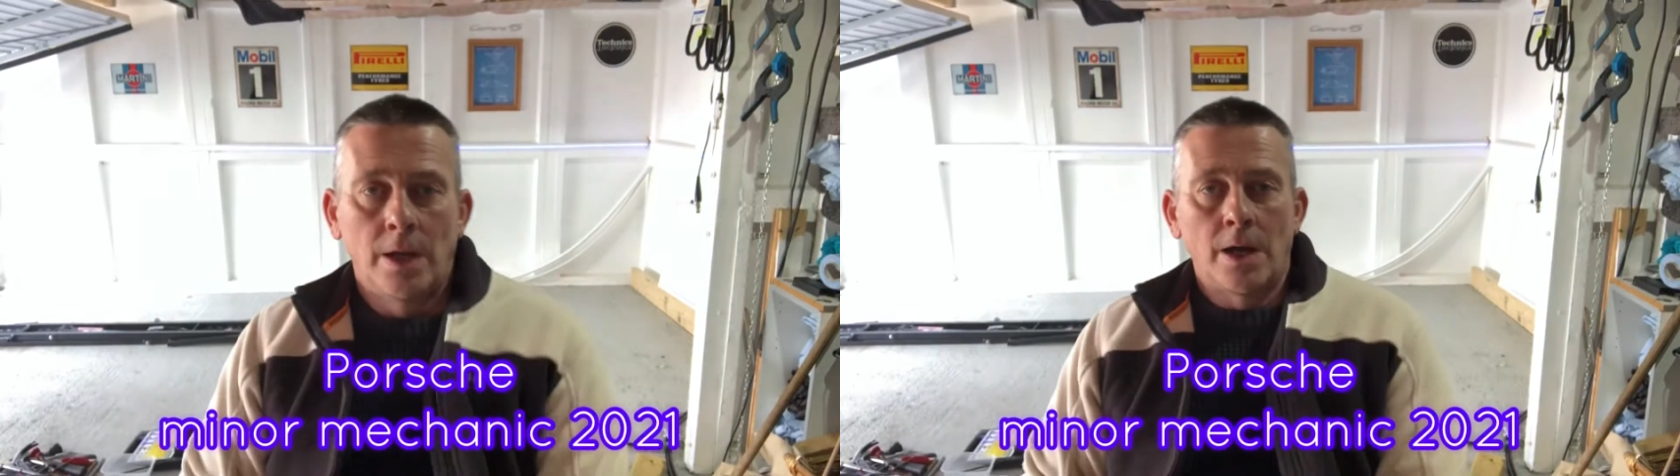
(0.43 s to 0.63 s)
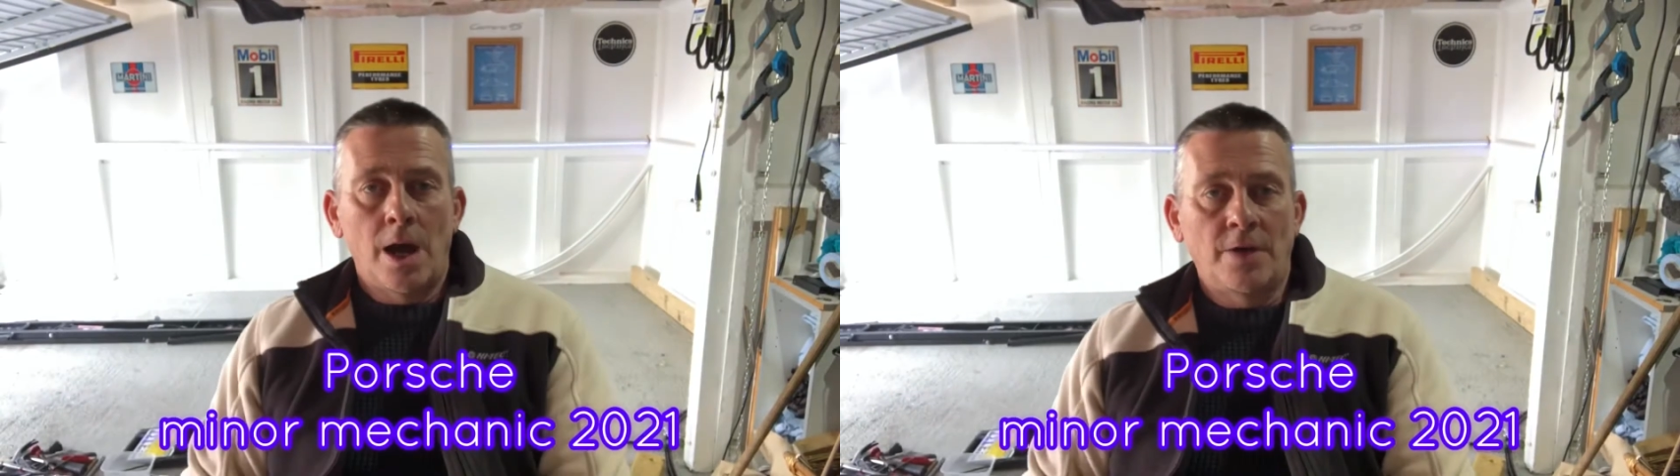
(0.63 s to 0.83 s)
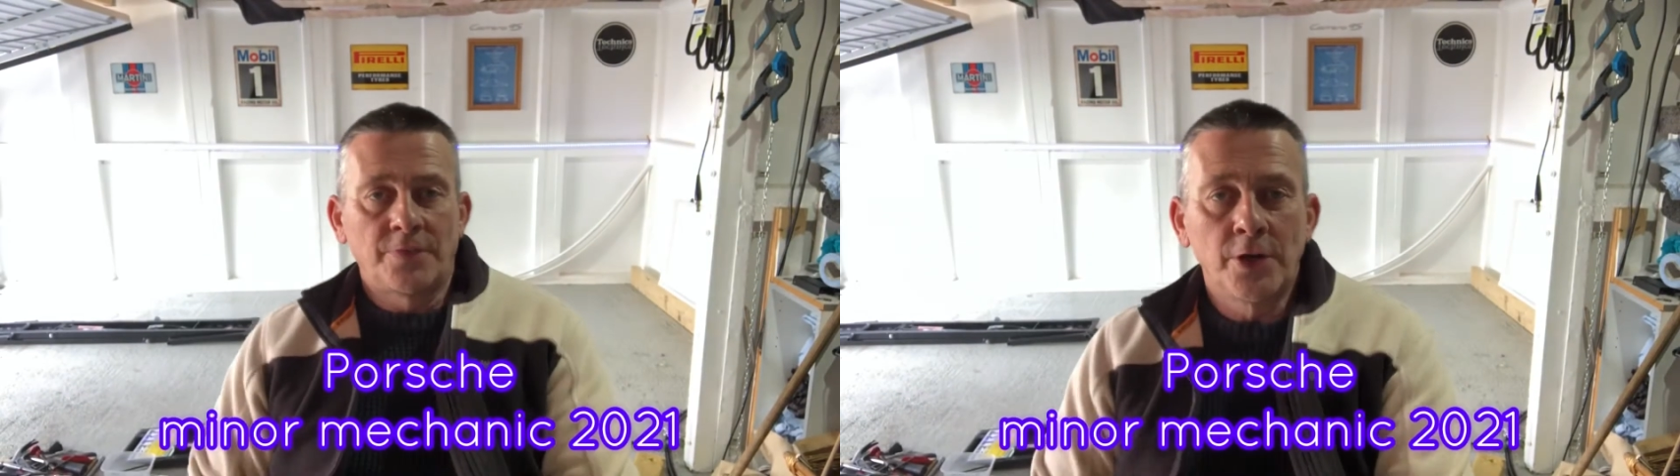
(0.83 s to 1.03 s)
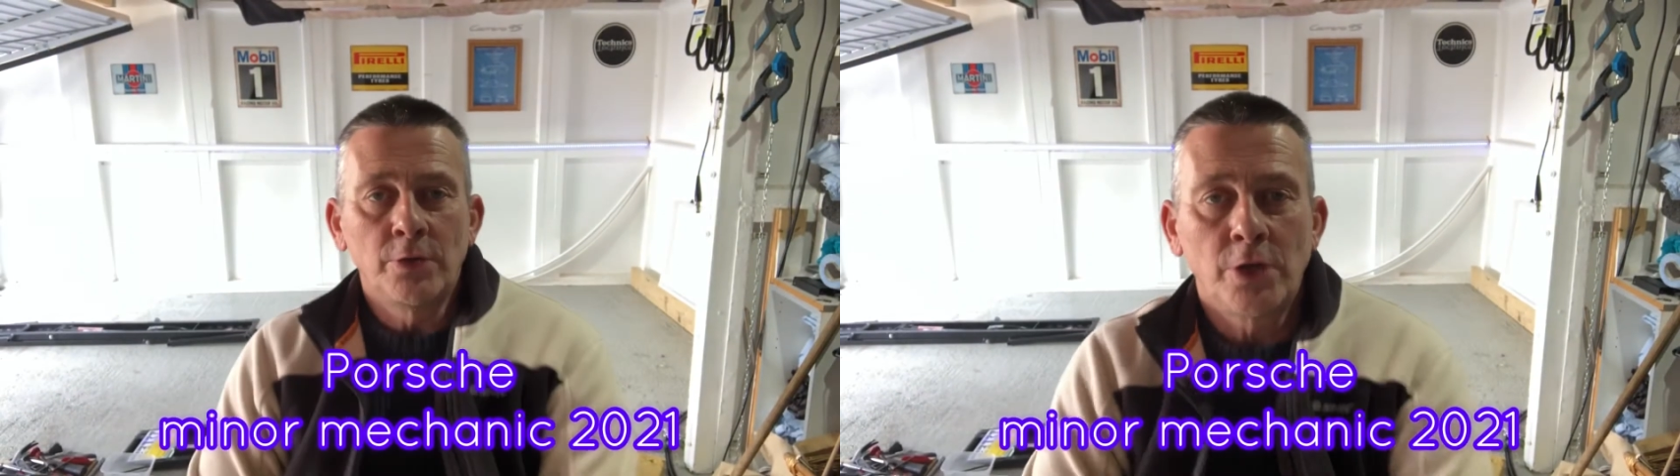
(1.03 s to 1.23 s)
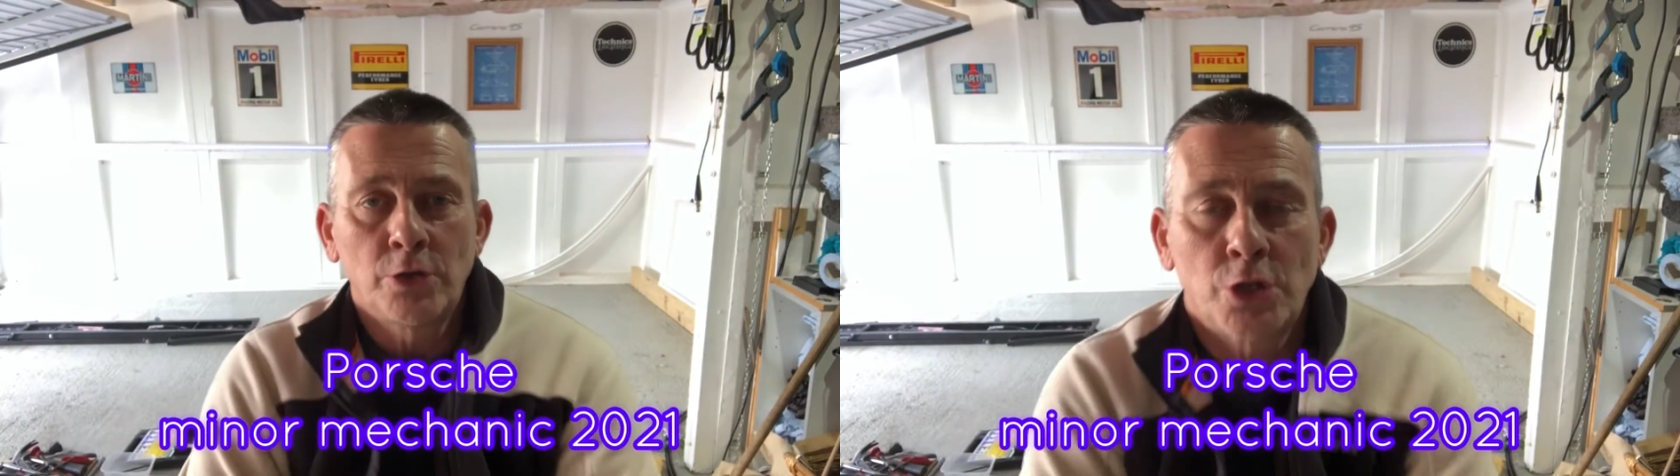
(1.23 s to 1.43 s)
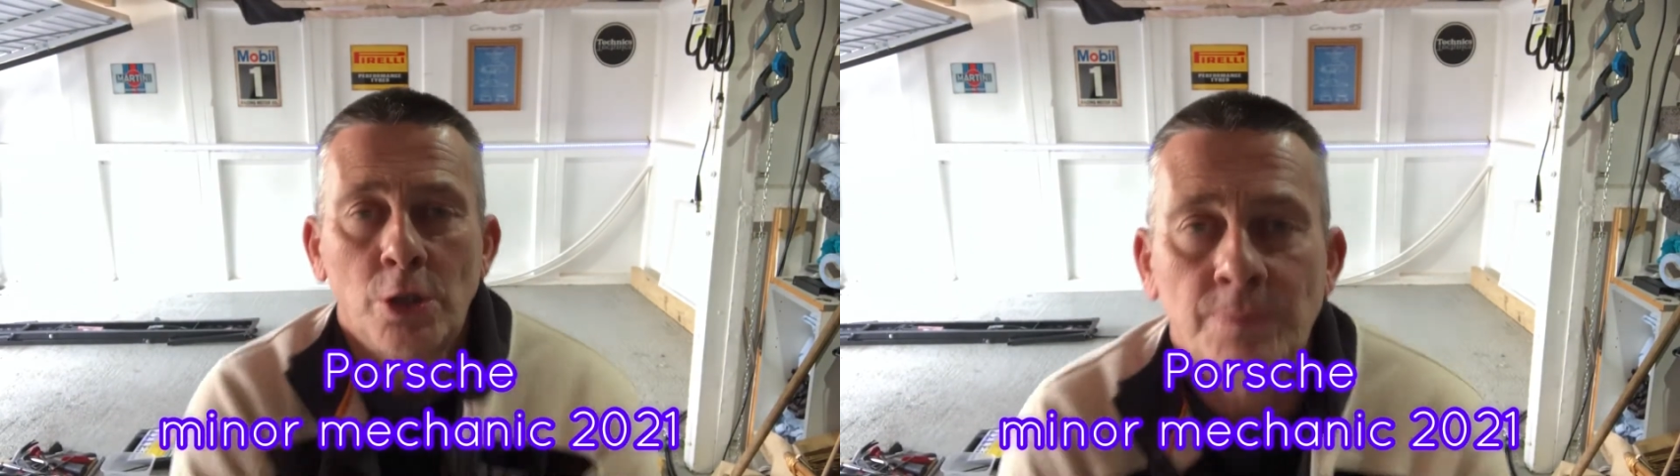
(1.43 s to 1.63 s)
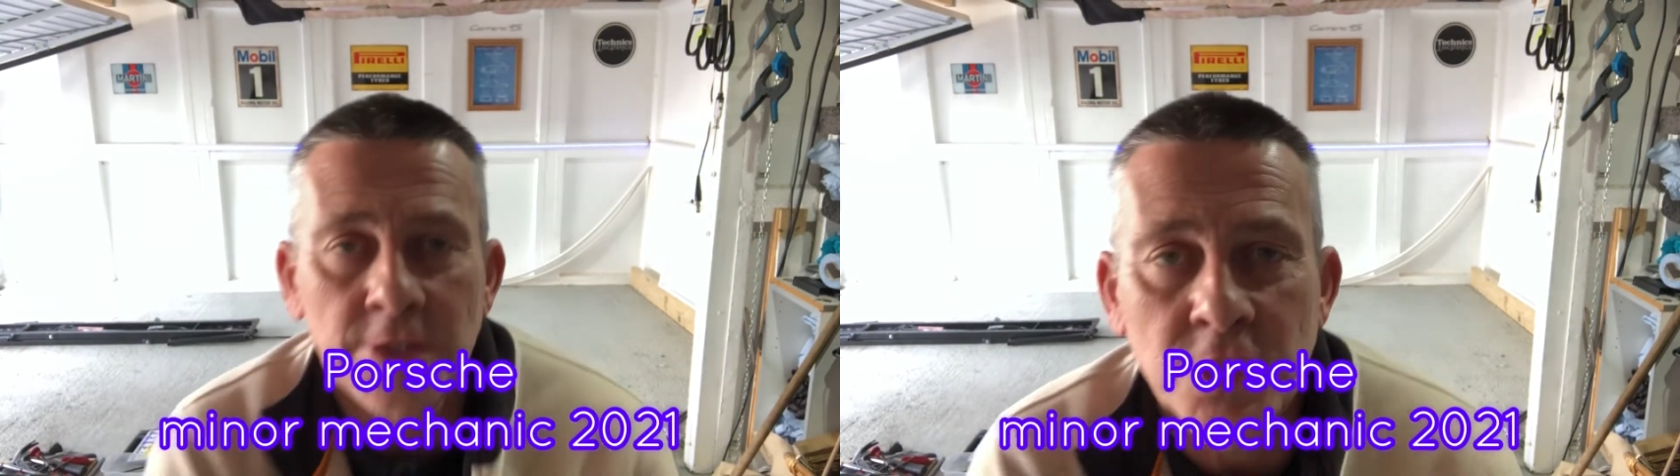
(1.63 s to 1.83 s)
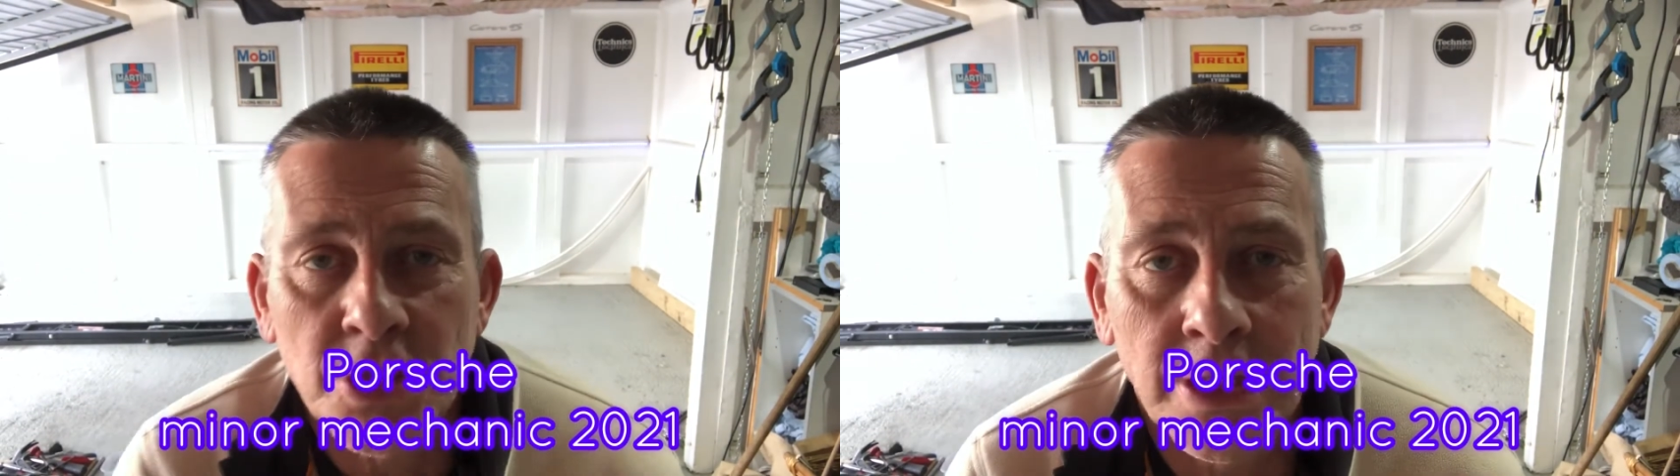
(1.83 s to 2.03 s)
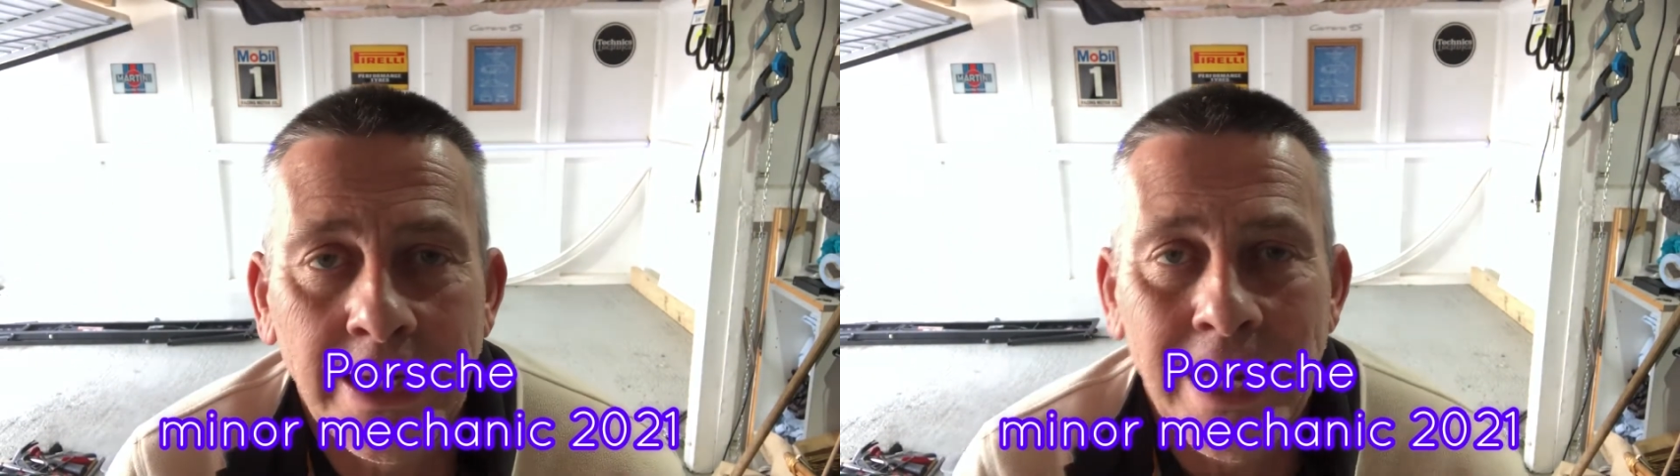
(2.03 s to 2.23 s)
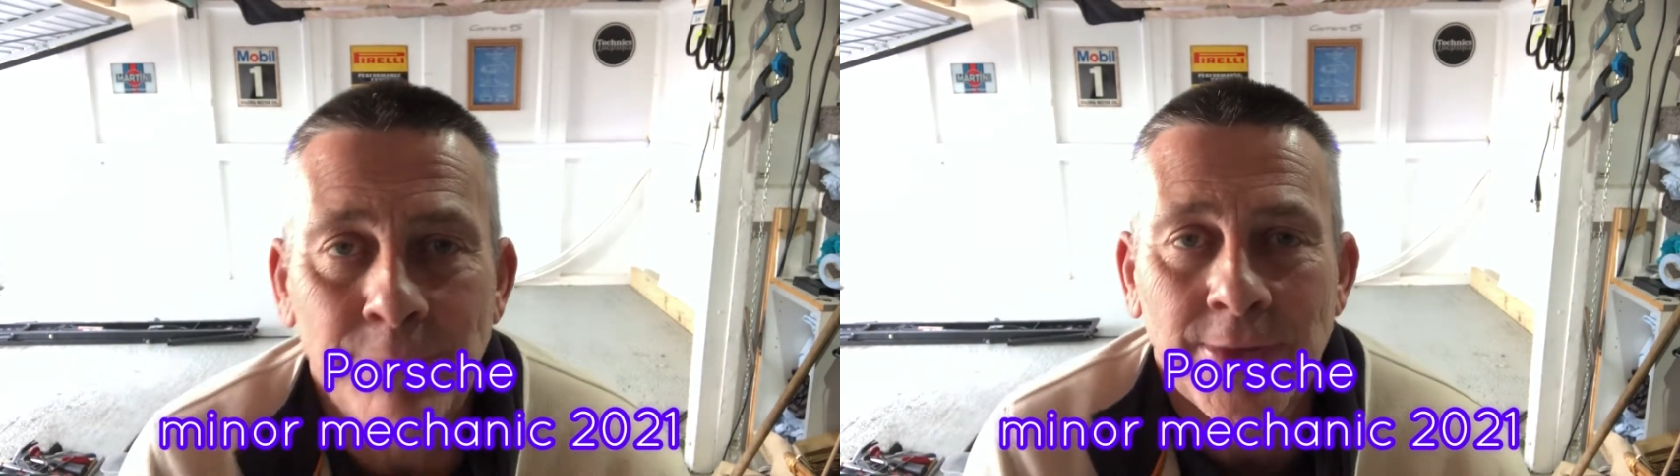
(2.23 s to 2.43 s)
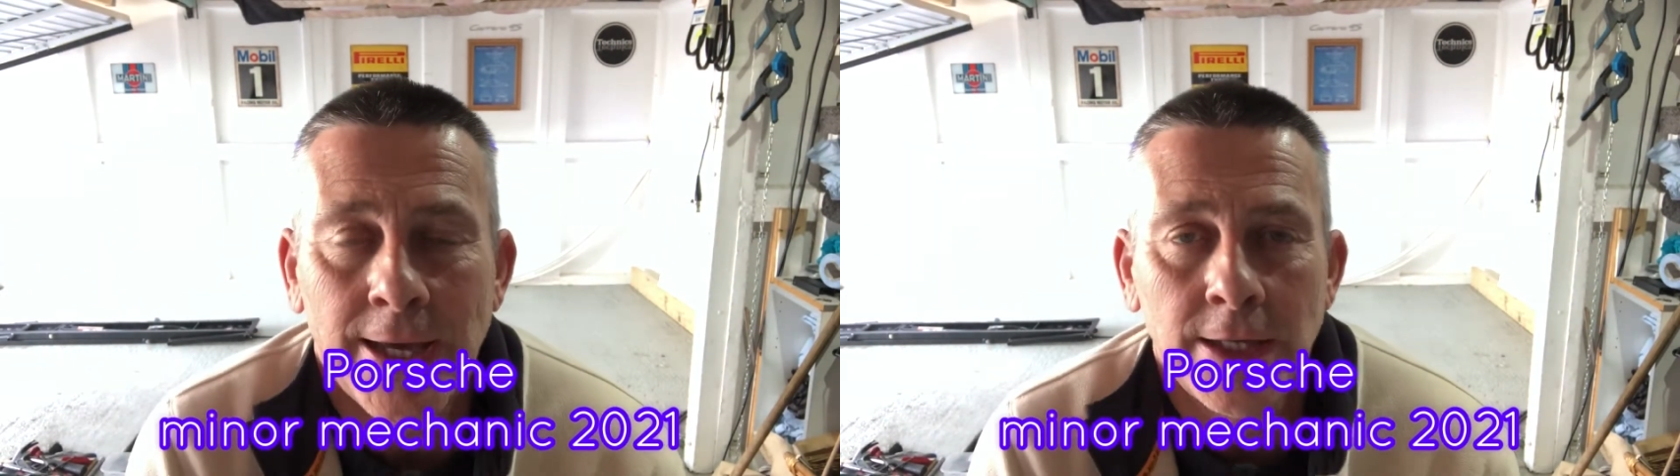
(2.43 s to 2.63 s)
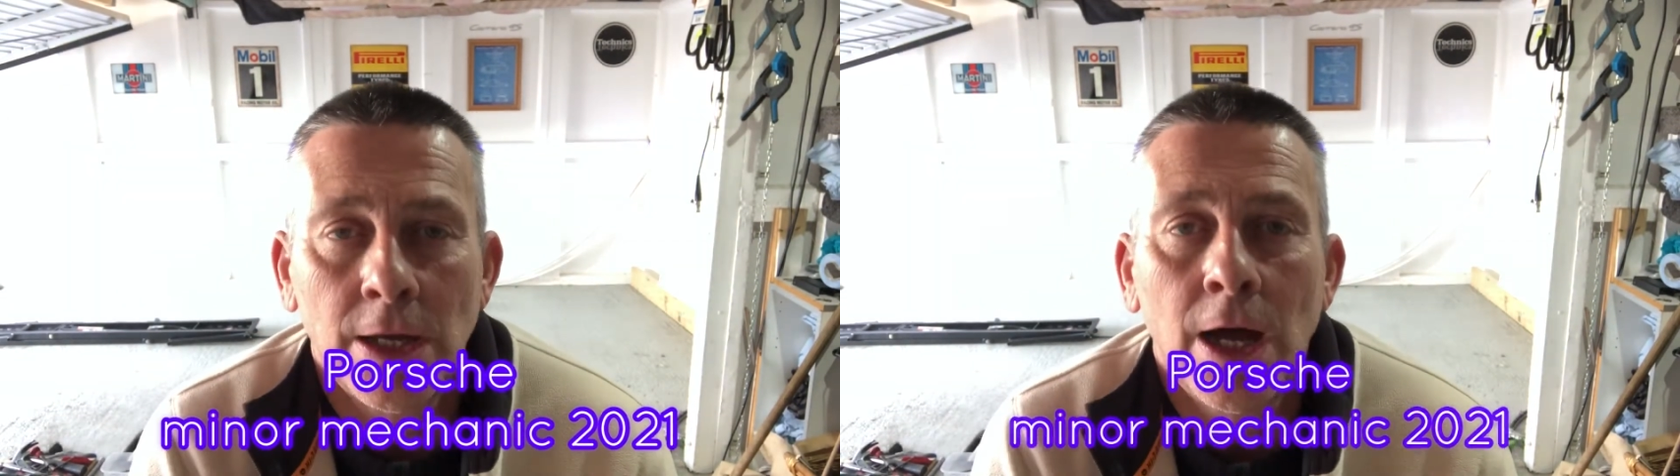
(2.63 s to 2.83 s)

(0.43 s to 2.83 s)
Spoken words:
Afternoon YouTube, this is just a little update